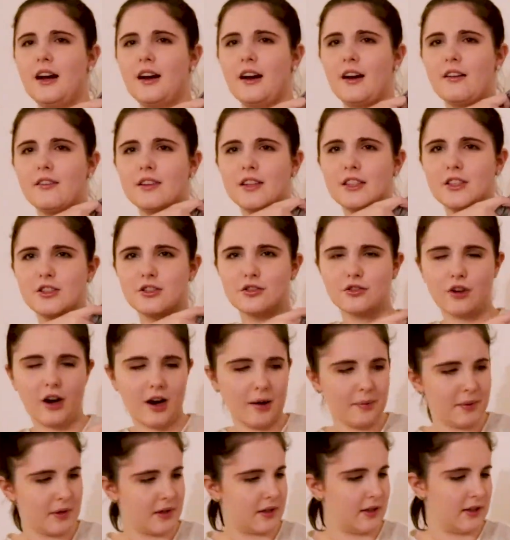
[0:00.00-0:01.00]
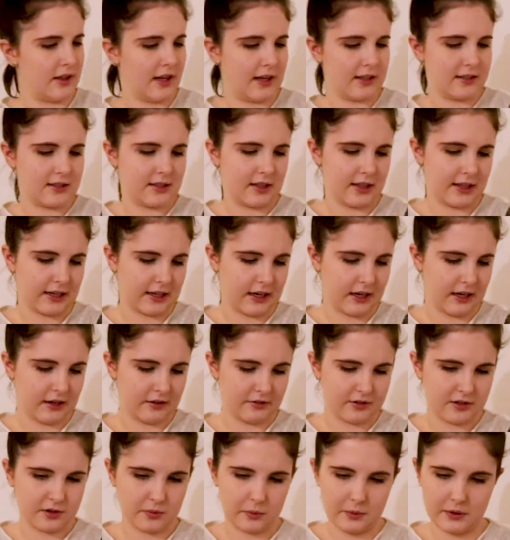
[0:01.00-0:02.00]
can't really describe it. The lines are like kind
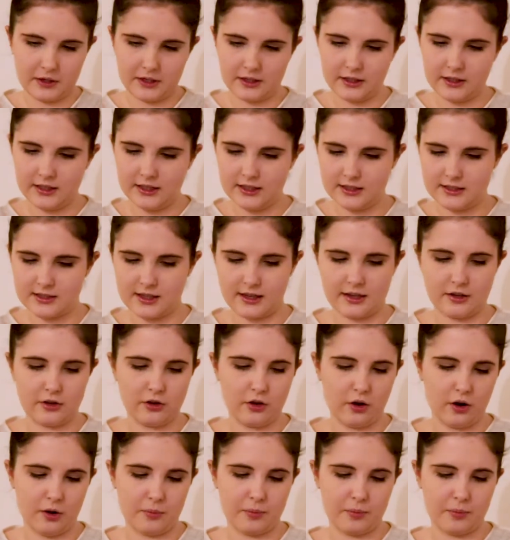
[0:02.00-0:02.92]
of squiggly. It's like not a